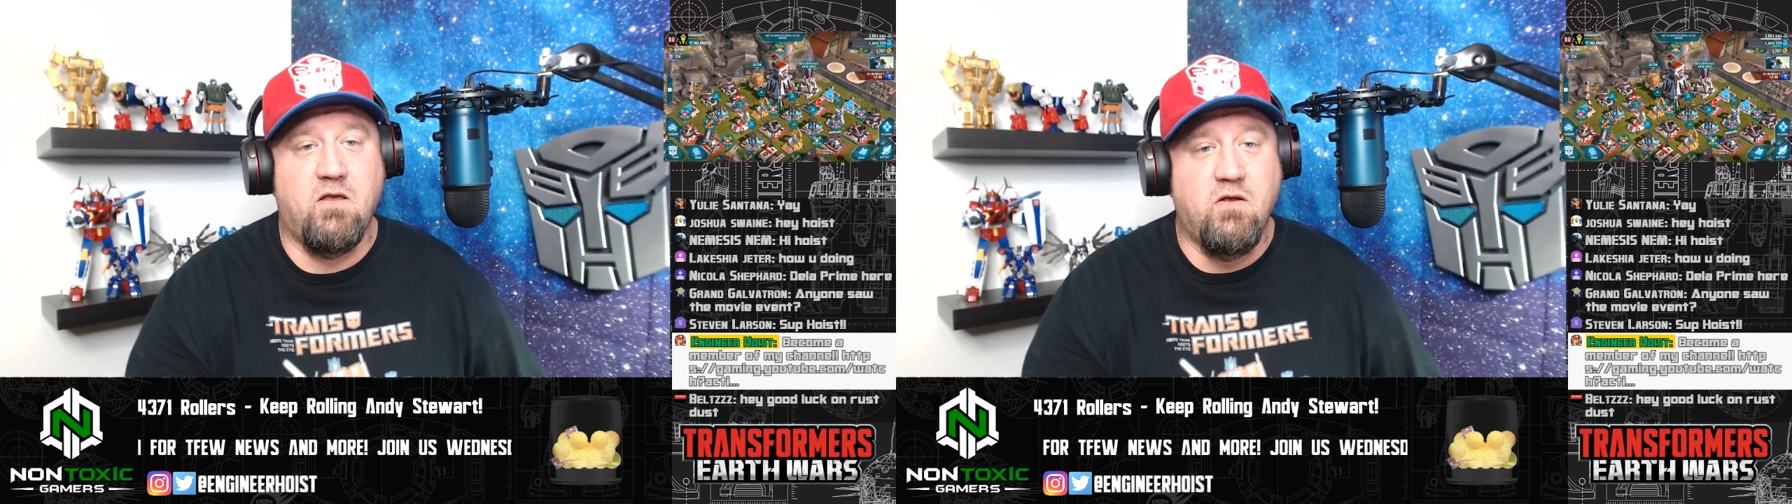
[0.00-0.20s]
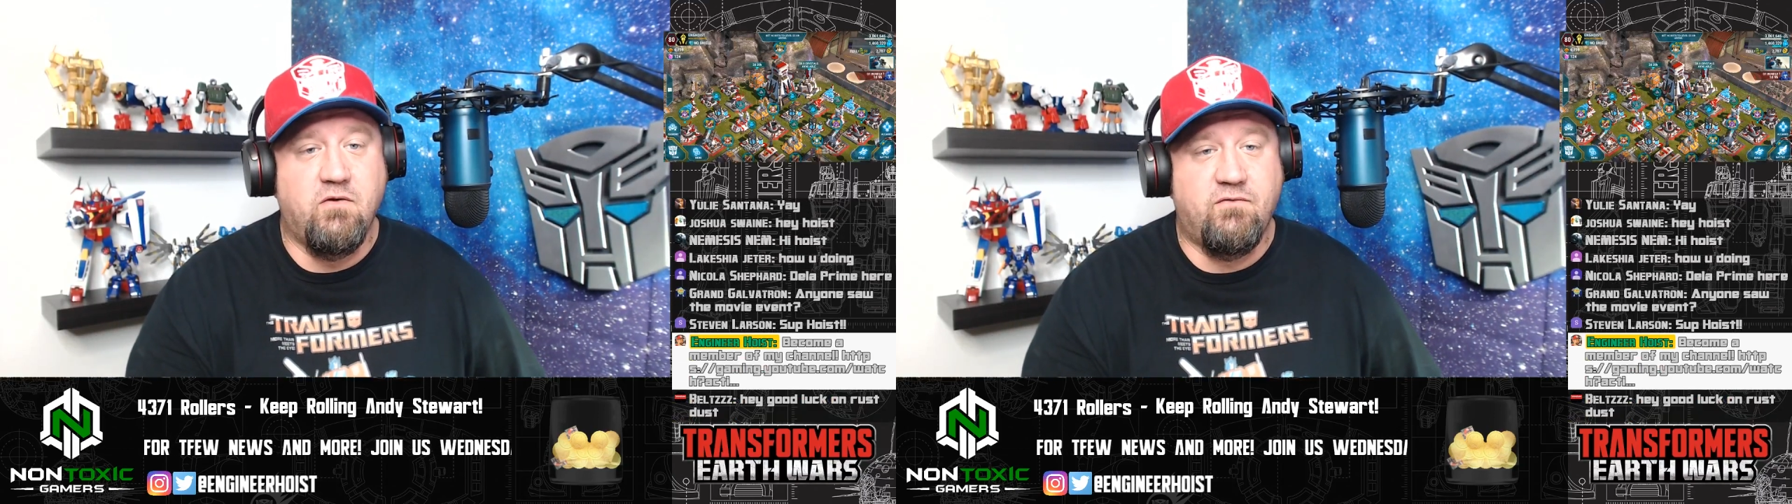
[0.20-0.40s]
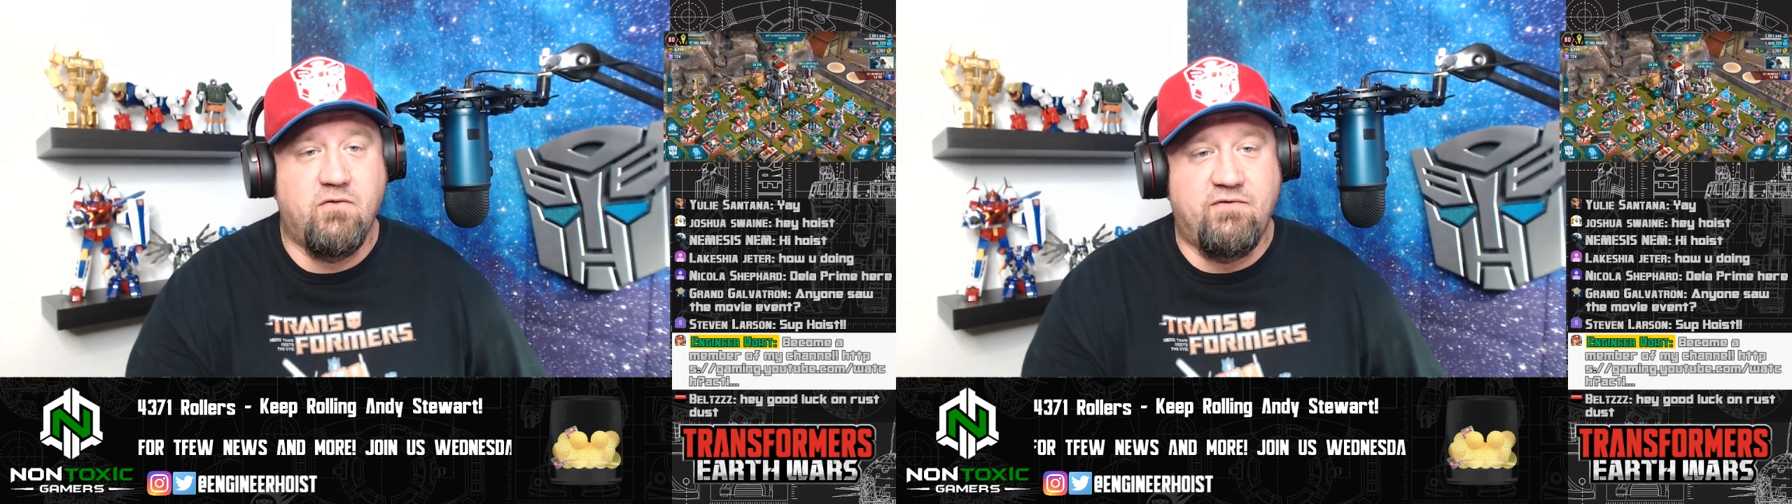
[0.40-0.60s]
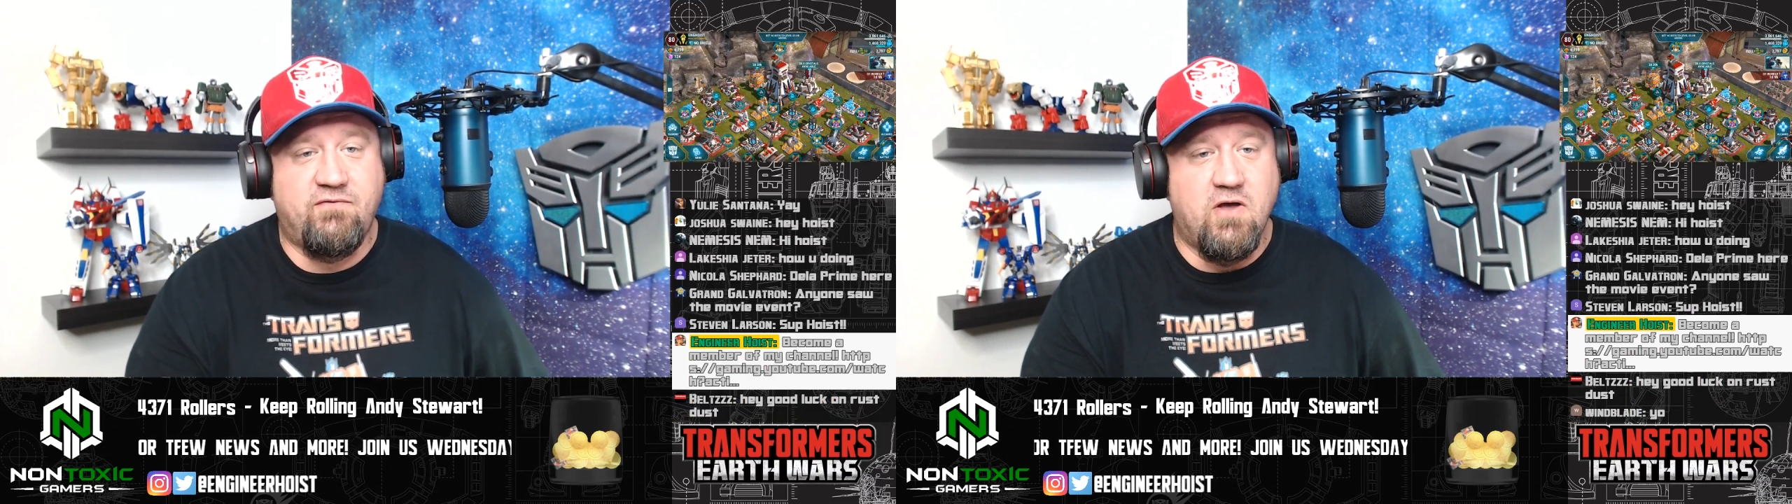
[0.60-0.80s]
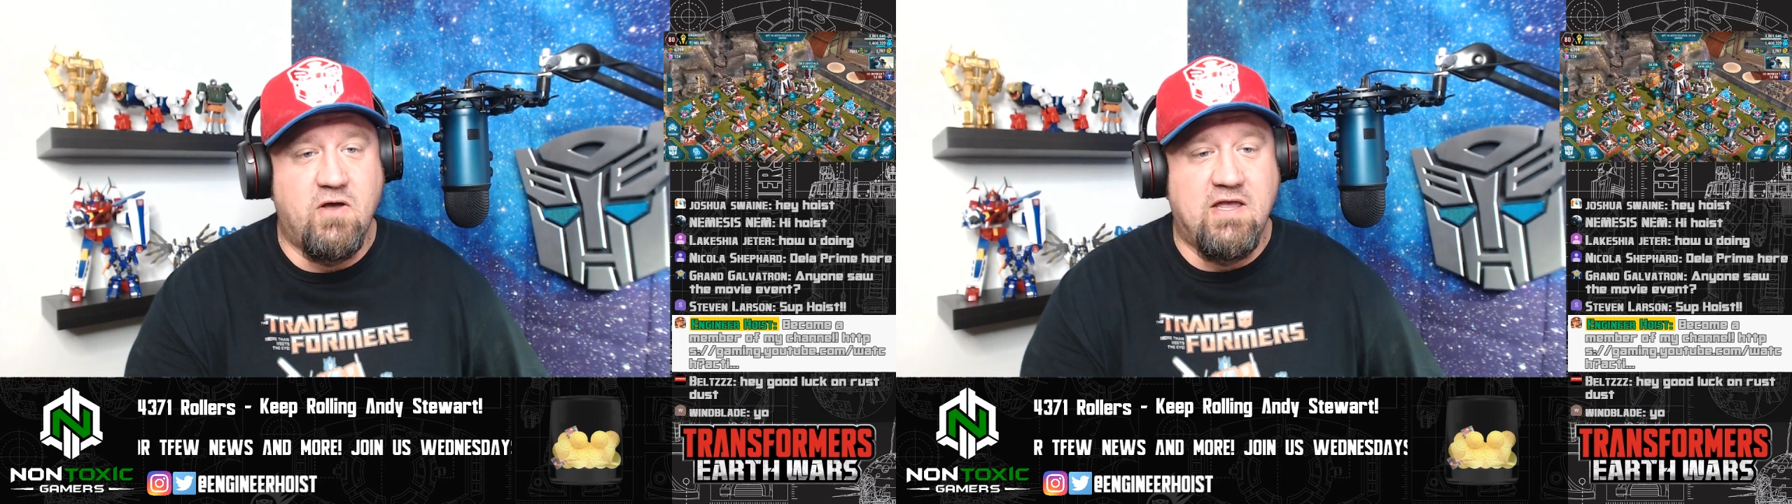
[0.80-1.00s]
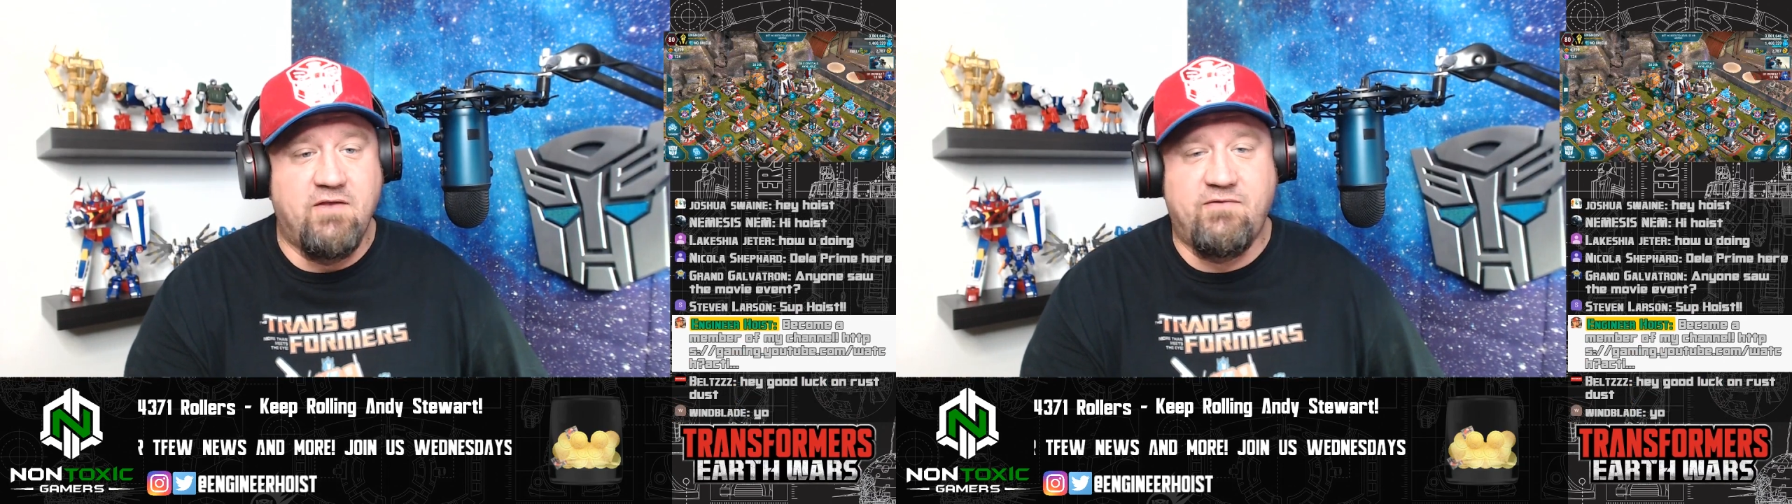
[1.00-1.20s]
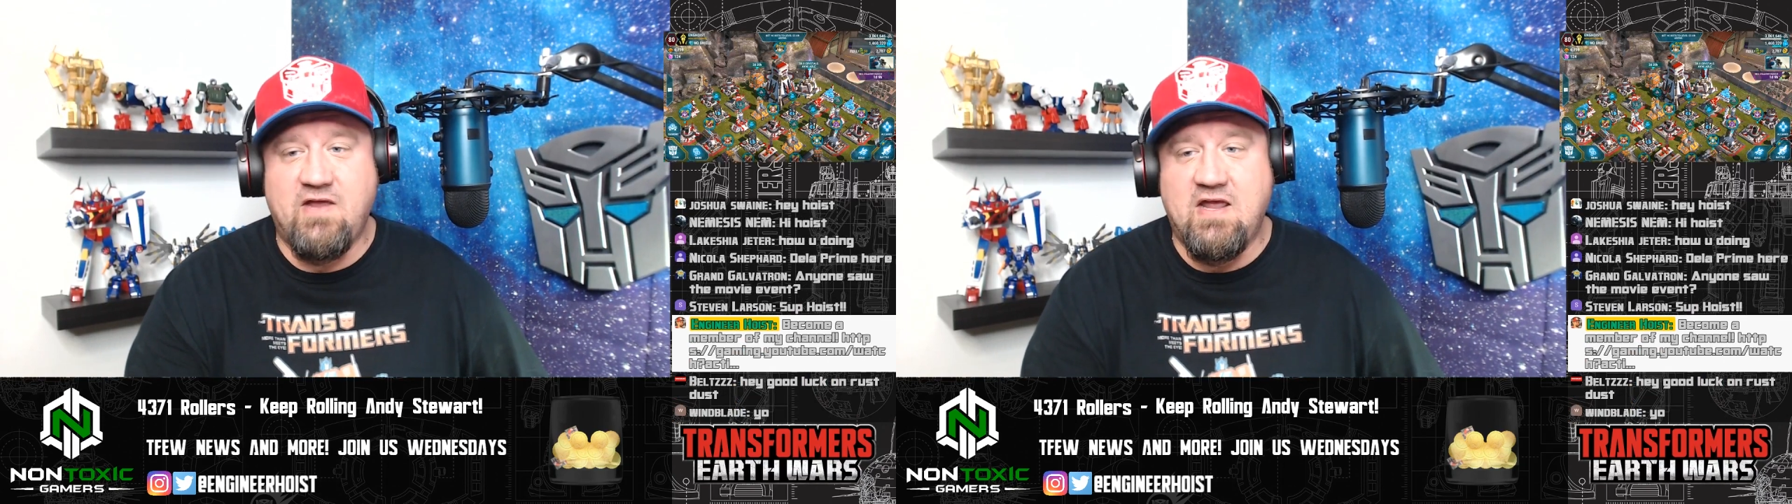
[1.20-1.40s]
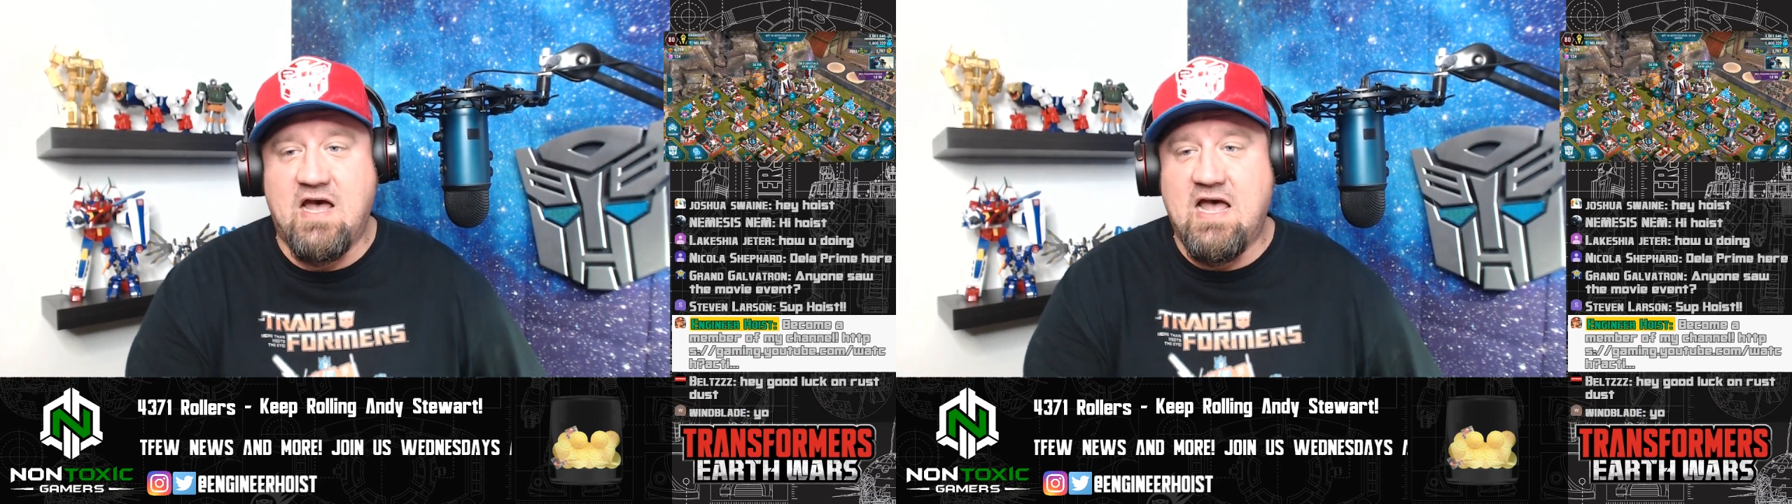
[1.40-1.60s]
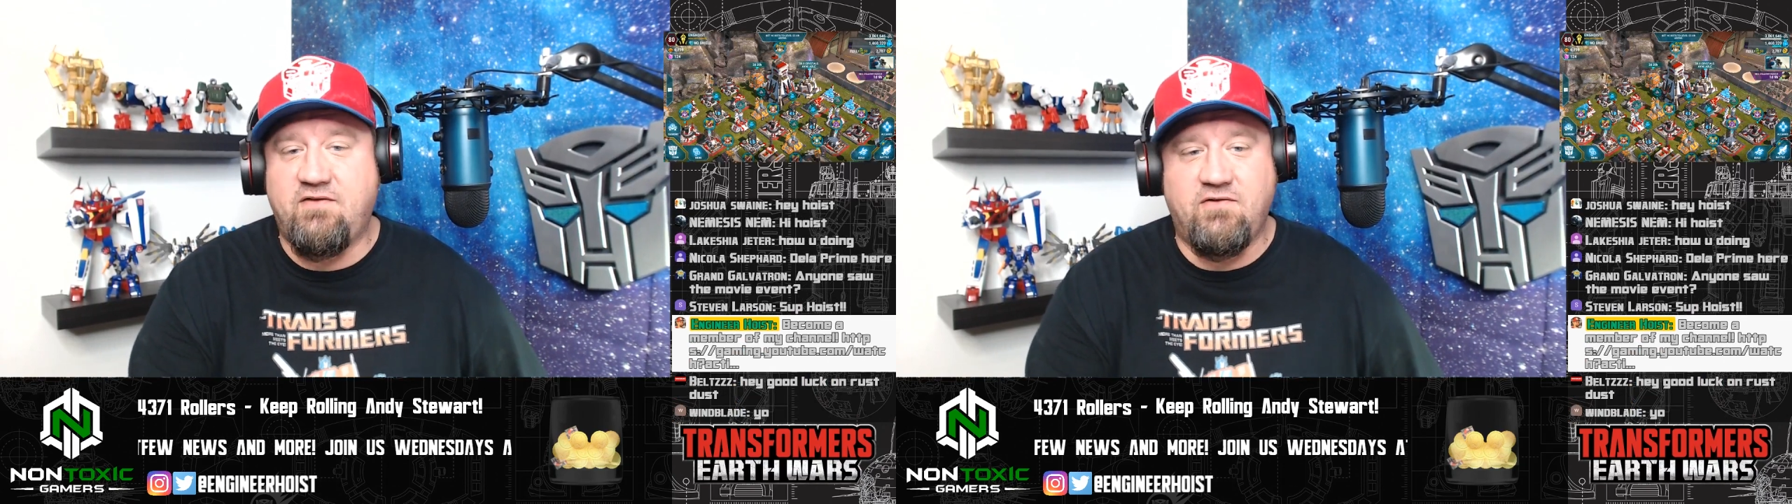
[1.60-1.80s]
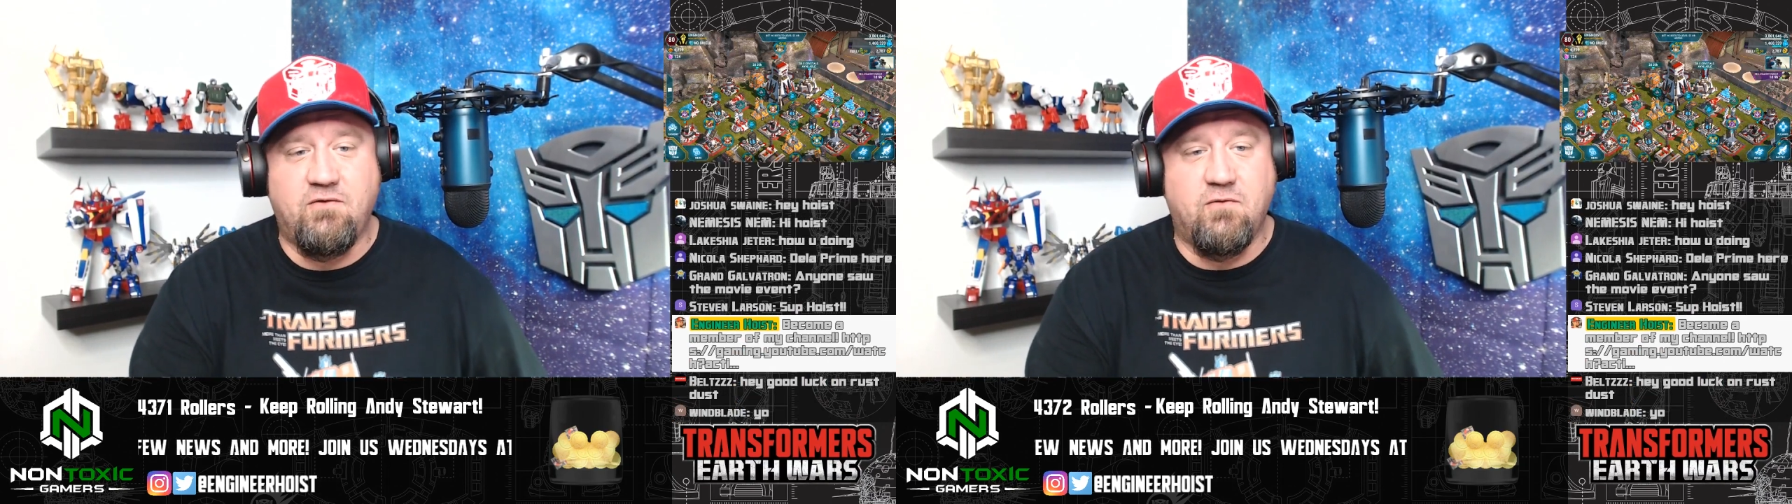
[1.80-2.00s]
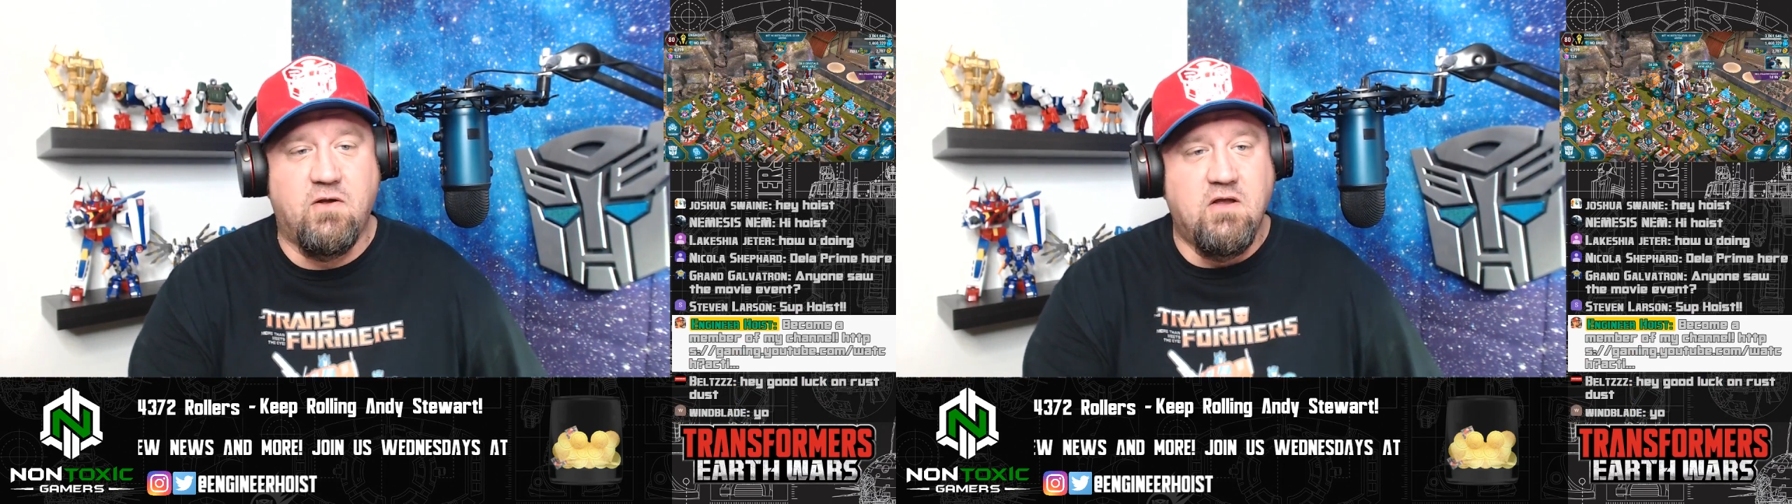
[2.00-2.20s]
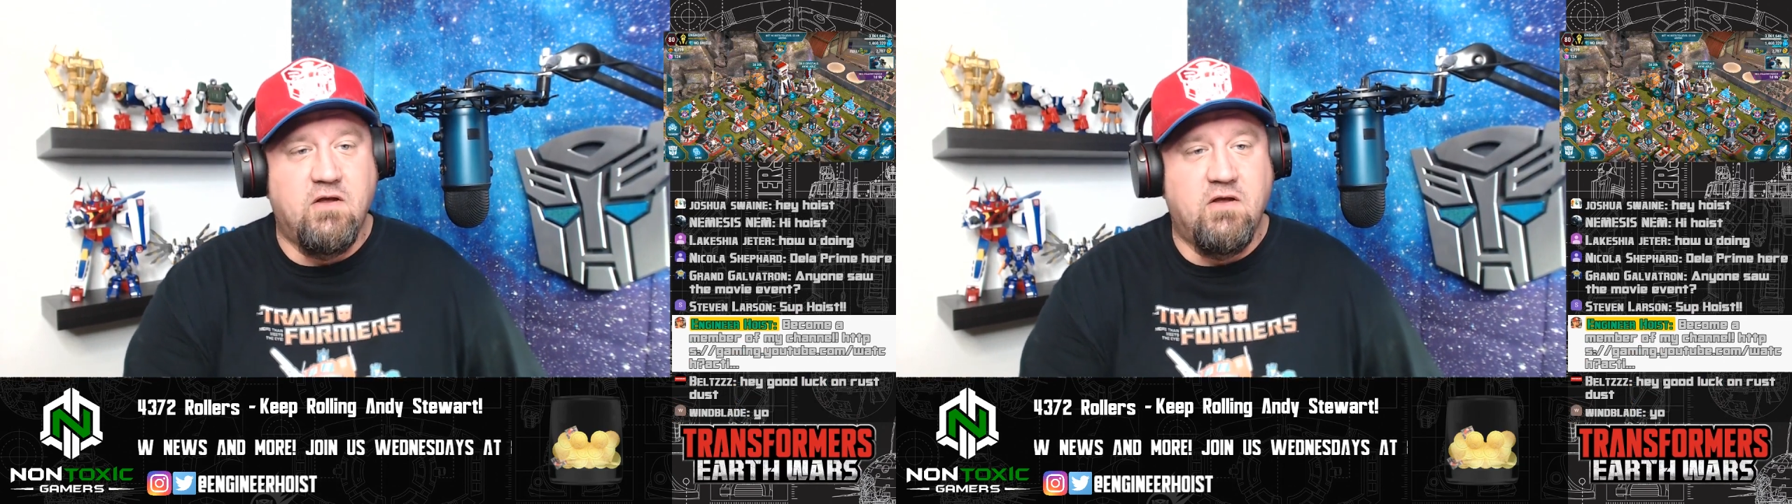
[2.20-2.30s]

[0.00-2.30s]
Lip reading: So let's go ahead and say hi to